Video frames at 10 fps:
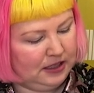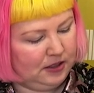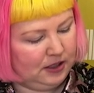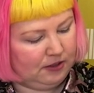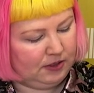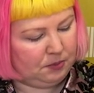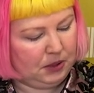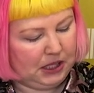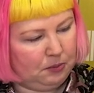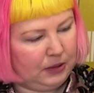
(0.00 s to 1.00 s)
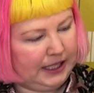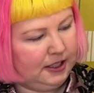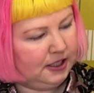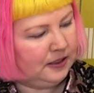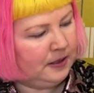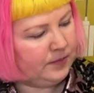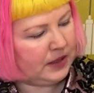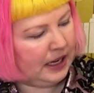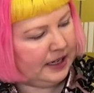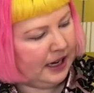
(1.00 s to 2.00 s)
eh, with a pink blanket.
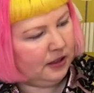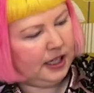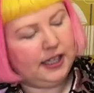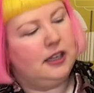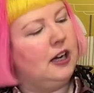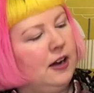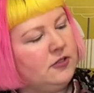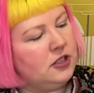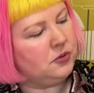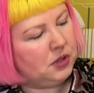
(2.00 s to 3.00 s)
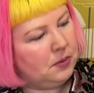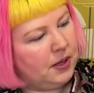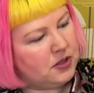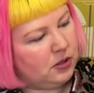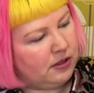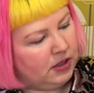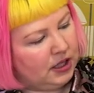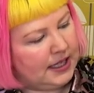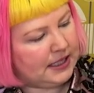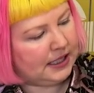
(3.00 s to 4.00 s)
And now, like after doing the puzzle, I
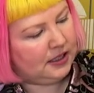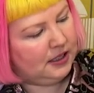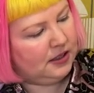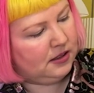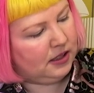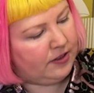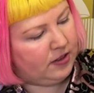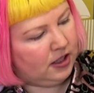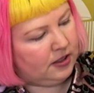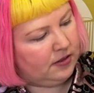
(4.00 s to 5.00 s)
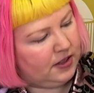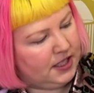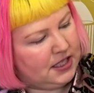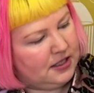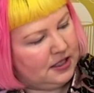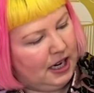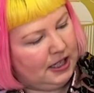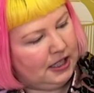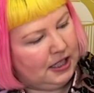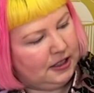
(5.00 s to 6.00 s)
realized like I think this
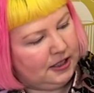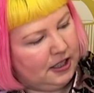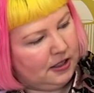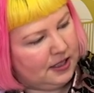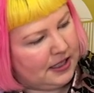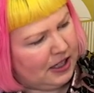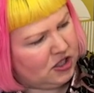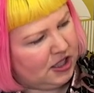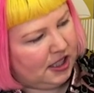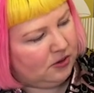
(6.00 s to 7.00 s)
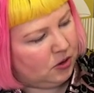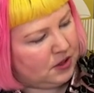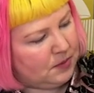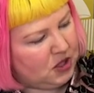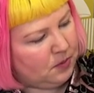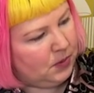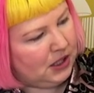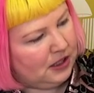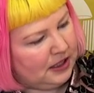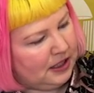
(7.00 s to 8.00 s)
darker colored kitten is actually, well, it's much
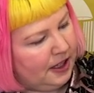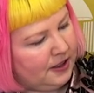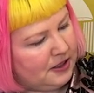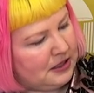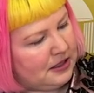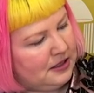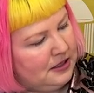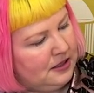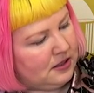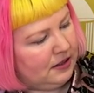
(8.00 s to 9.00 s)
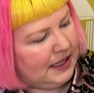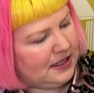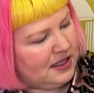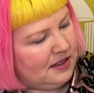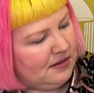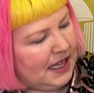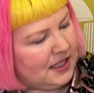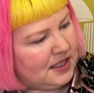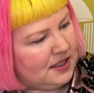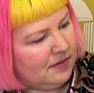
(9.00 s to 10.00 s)
bigger than the others. So I guess
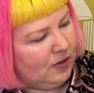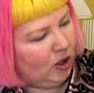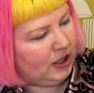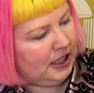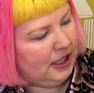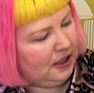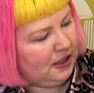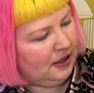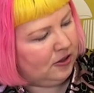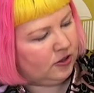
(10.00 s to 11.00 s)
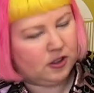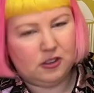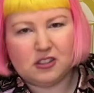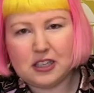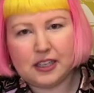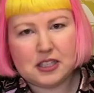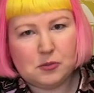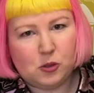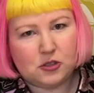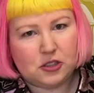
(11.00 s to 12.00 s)
that's not a kitten, although it looks kind of
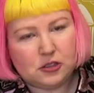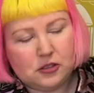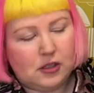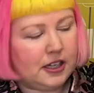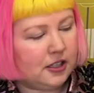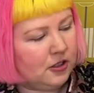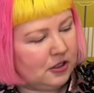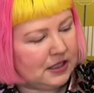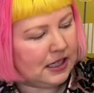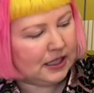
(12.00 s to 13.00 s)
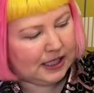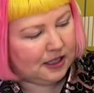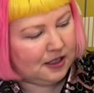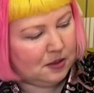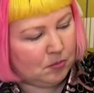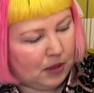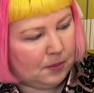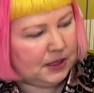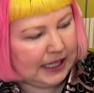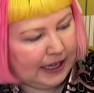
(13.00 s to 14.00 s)
small too. I don't know, is that like
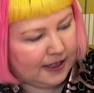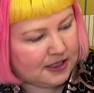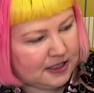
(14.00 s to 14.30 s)
mama cat?